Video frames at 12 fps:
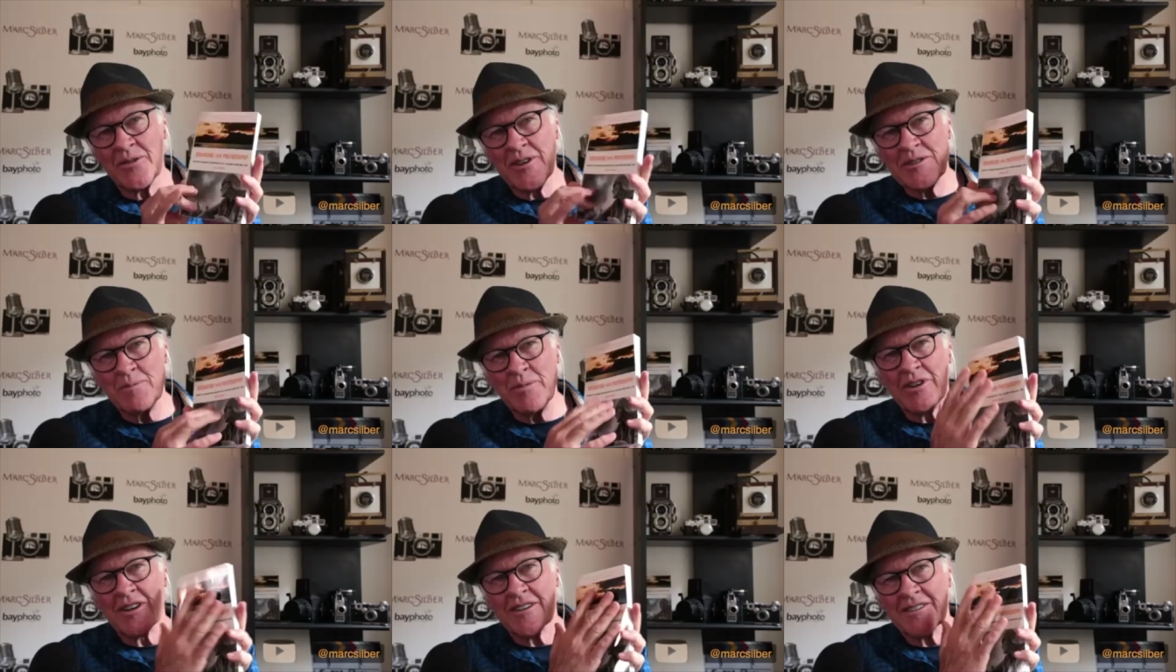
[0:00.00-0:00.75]
this
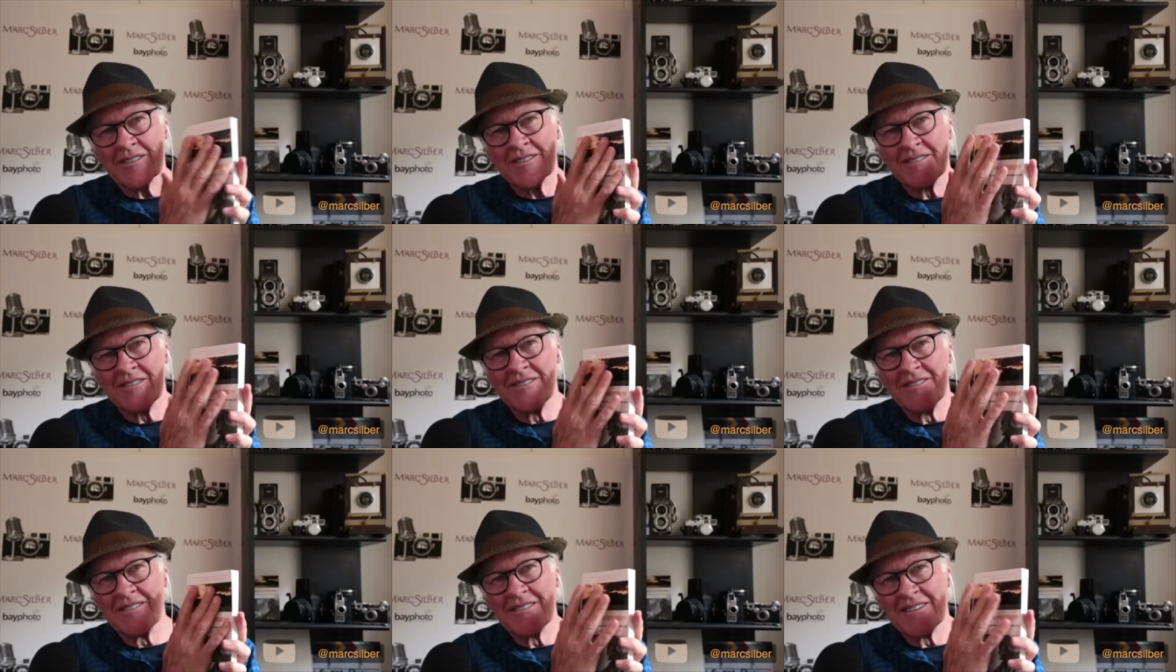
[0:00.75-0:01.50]
book
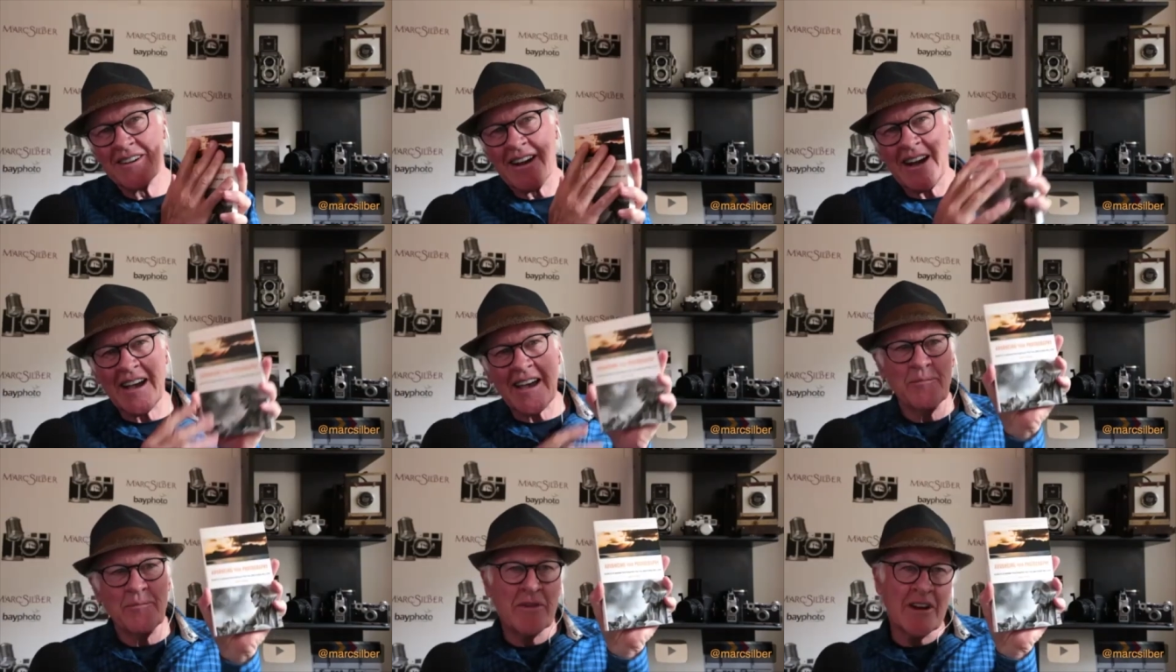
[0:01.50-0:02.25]
I
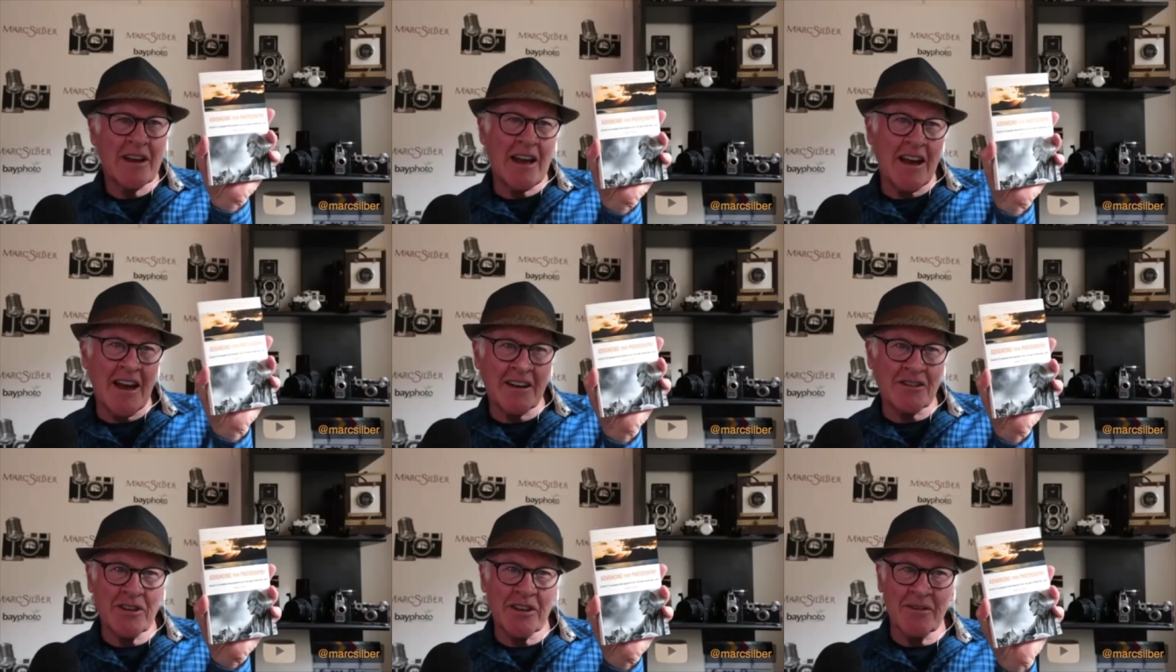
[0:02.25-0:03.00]
am
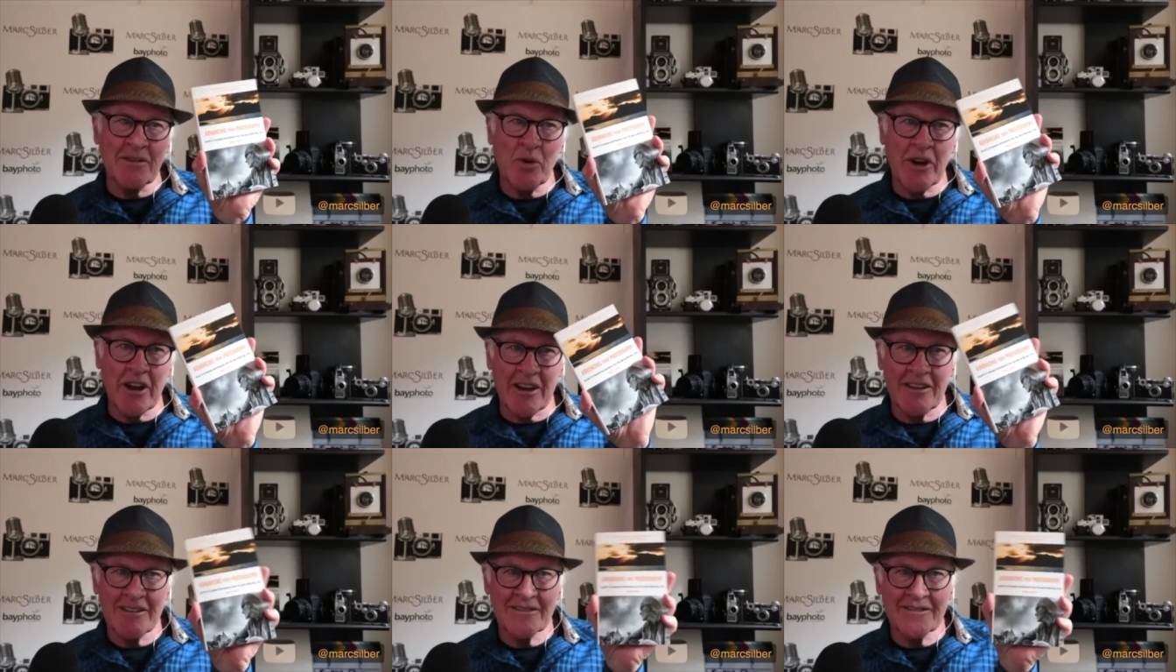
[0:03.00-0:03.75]
actually give
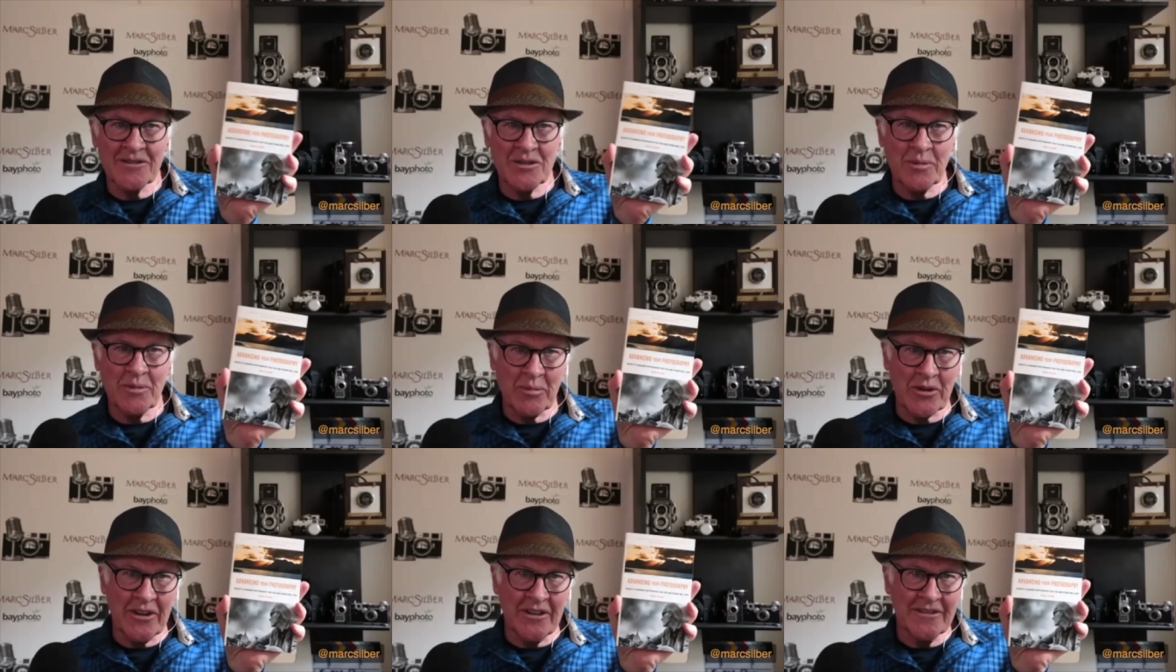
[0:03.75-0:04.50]
away to
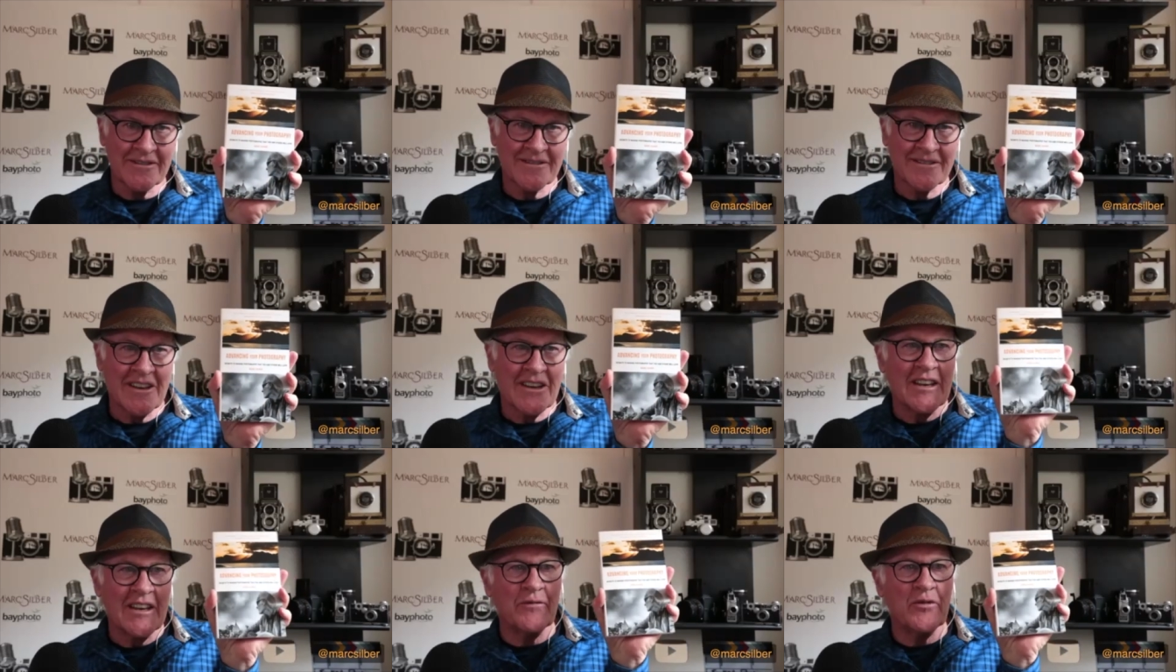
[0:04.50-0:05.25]
people.
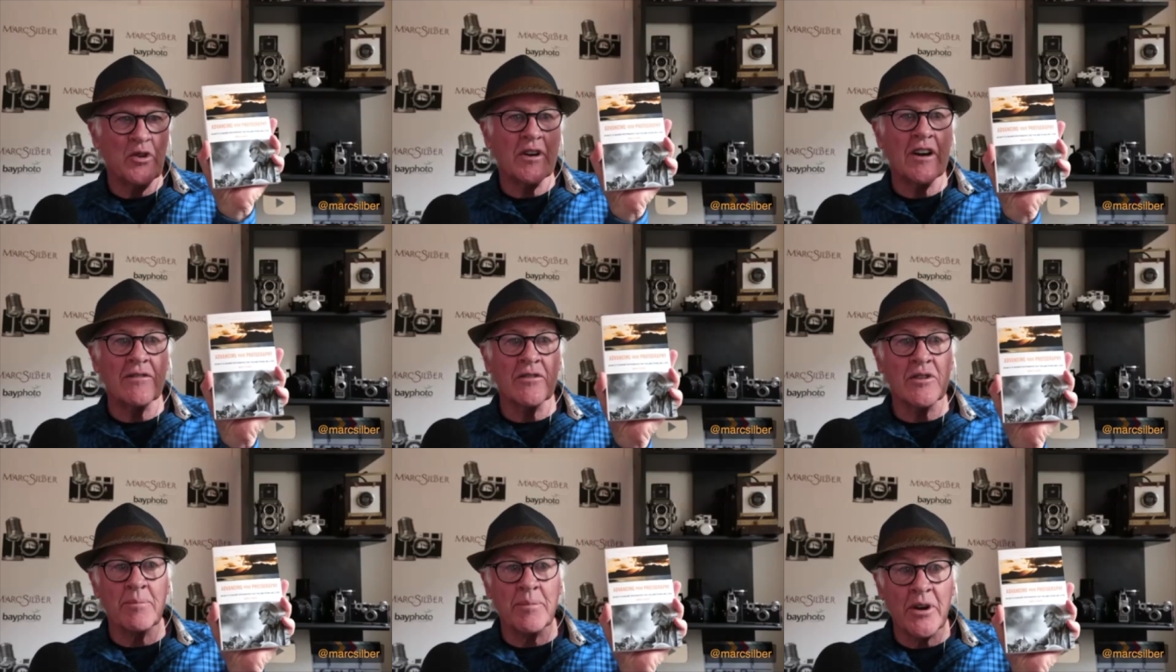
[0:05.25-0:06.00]
If you
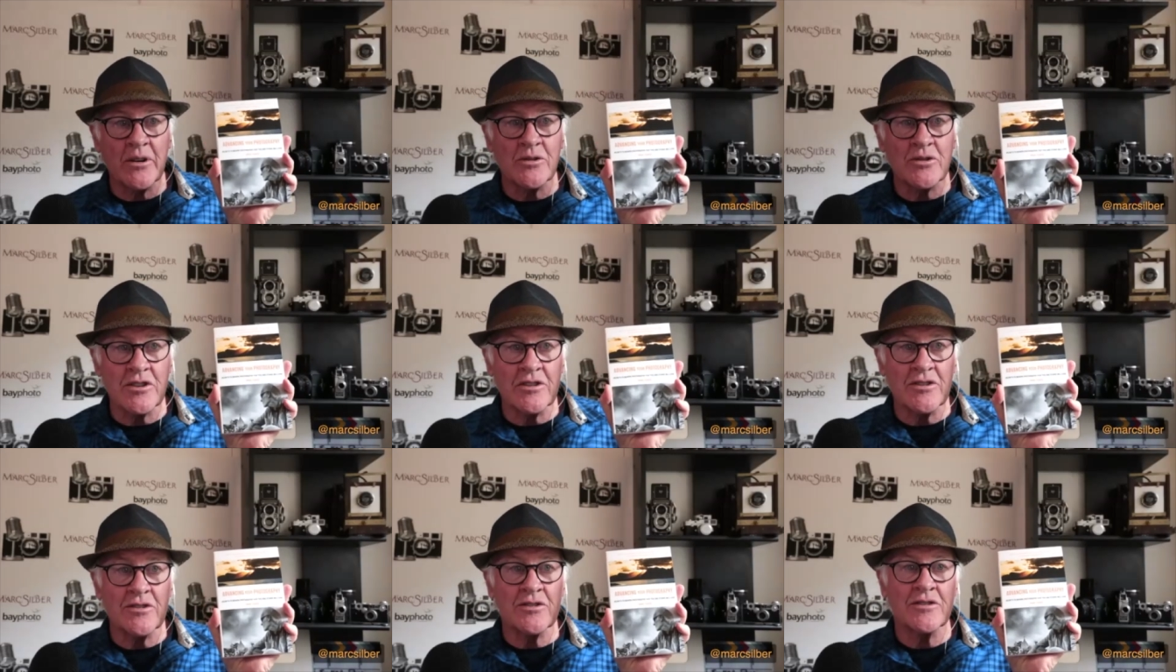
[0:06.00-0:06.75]
cover the
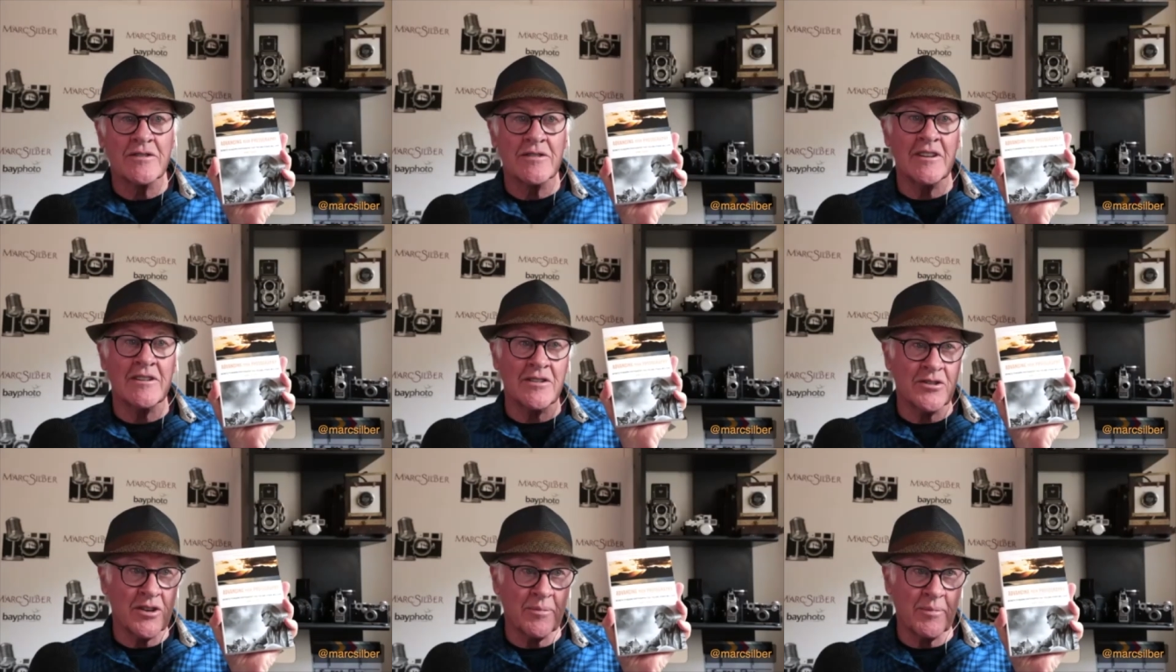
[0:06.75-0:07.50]
postage and the
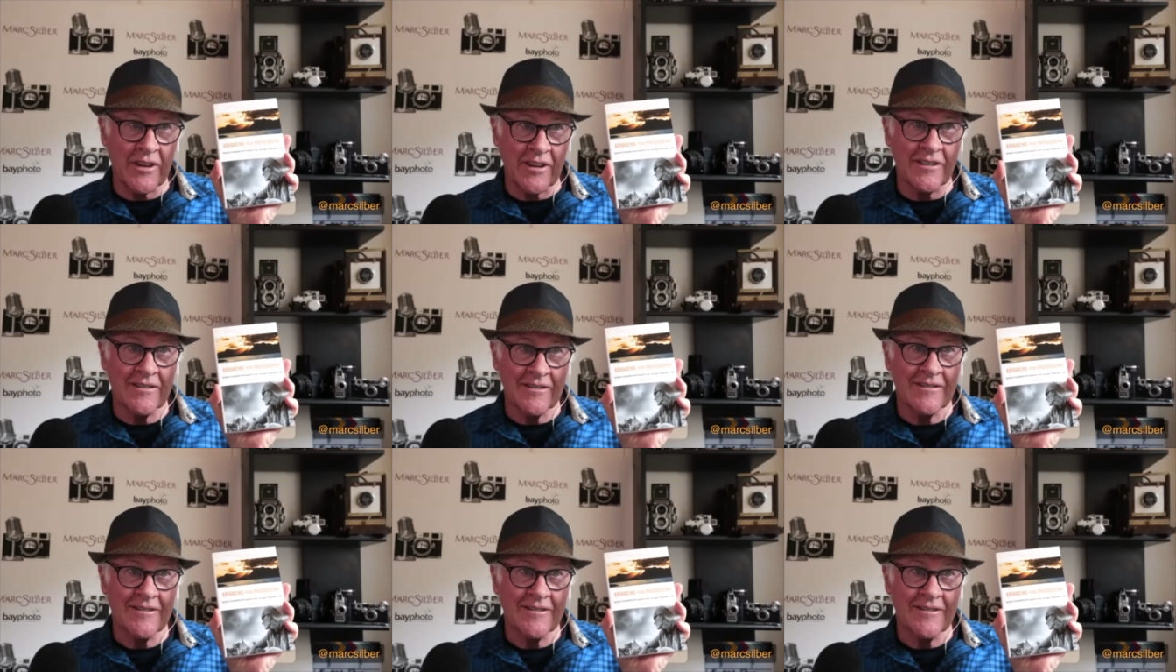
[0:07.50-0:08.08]
shipping,